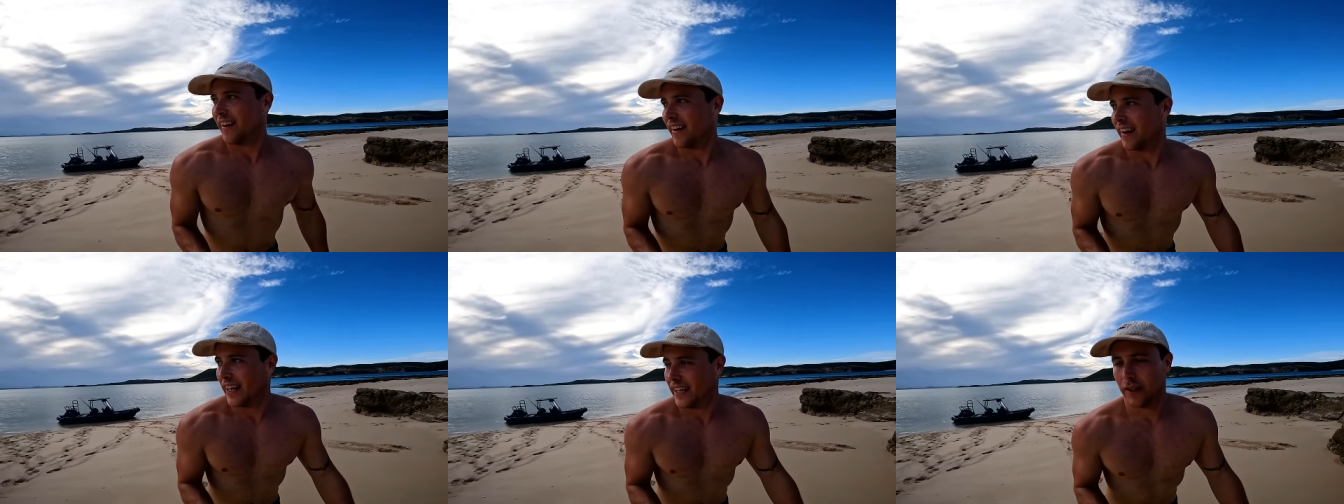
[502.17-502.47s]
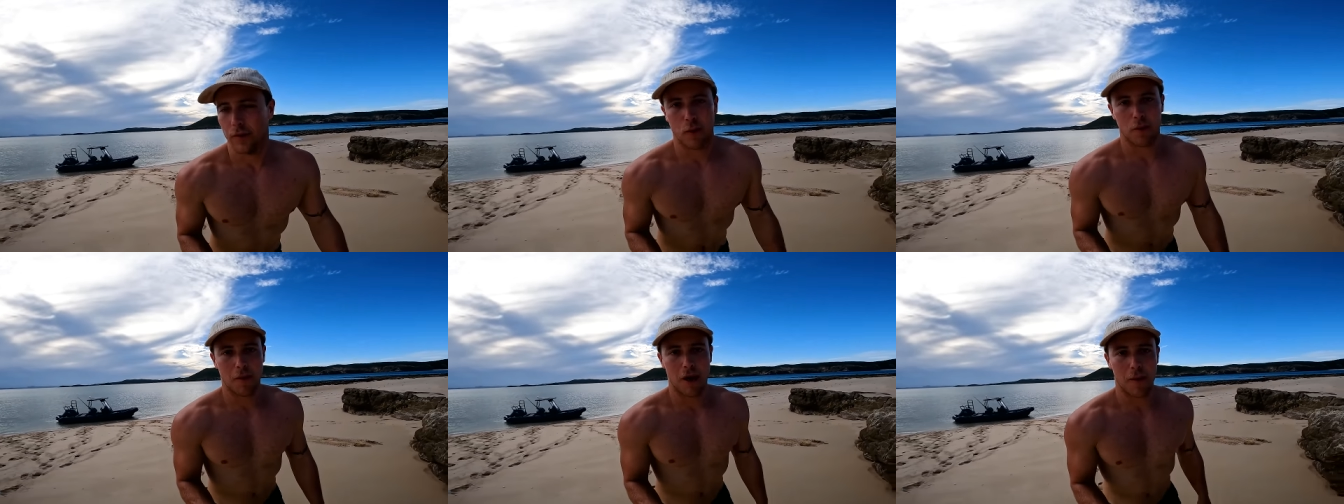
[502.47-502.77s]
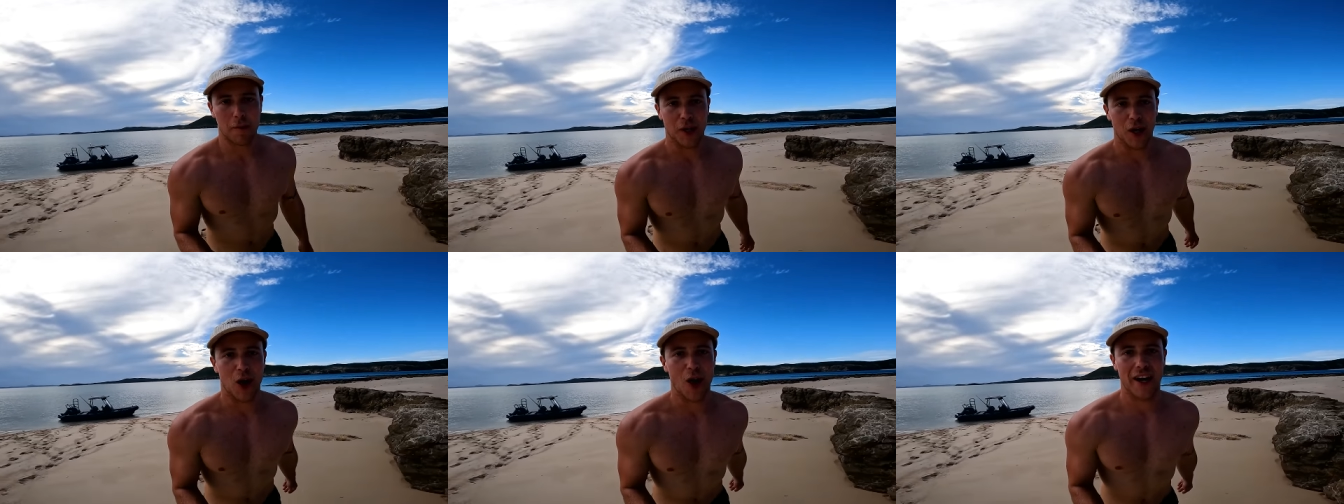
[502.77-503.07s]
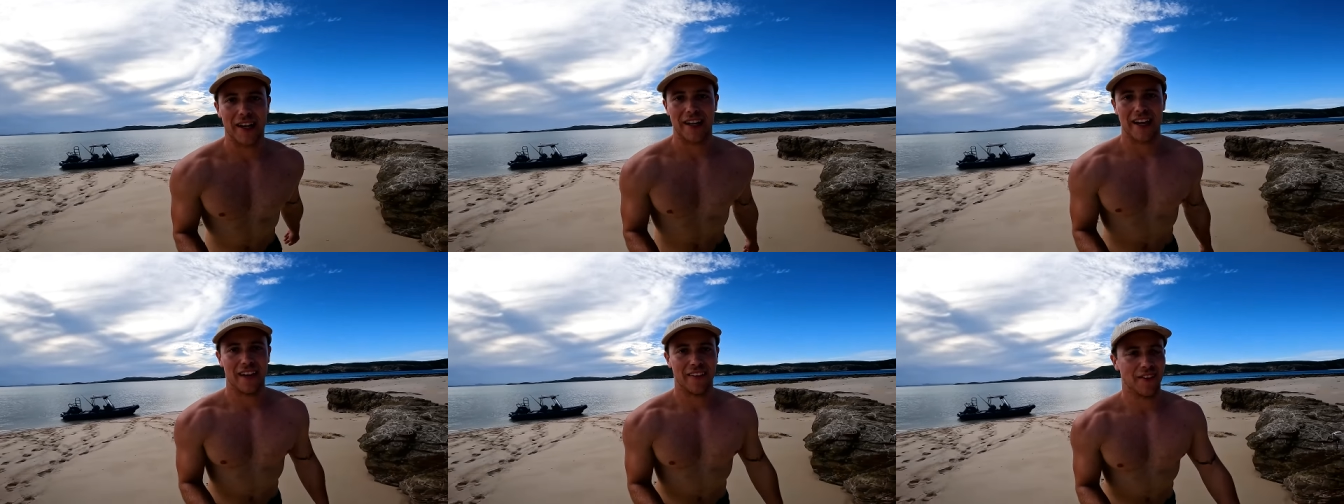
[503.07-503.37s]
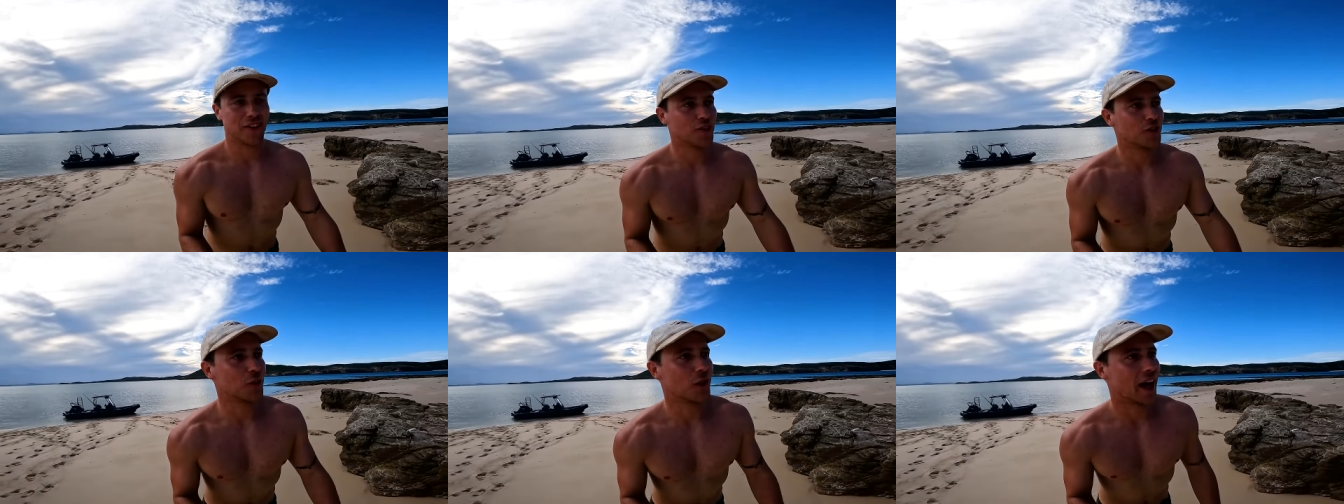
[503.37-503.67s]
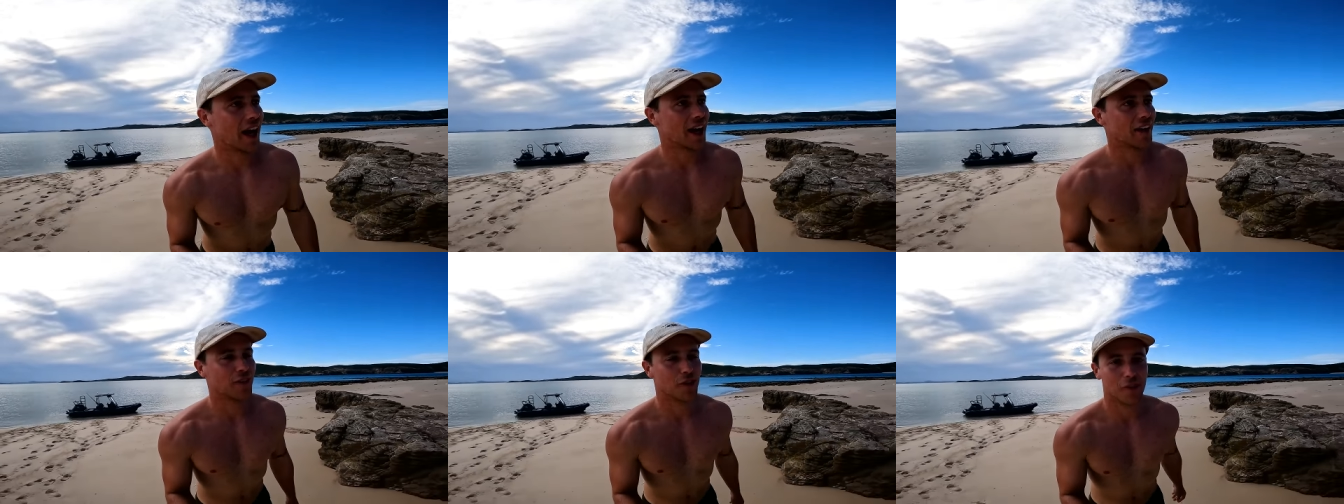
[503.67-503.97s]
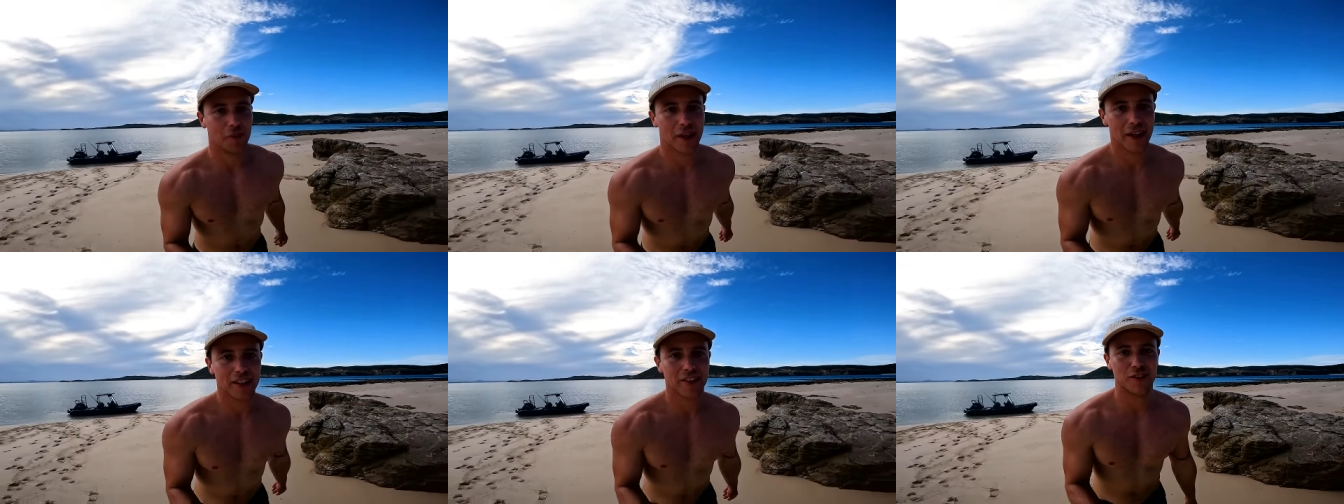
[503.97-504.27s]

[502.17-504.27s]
and then we might be hiding out in the swag for a big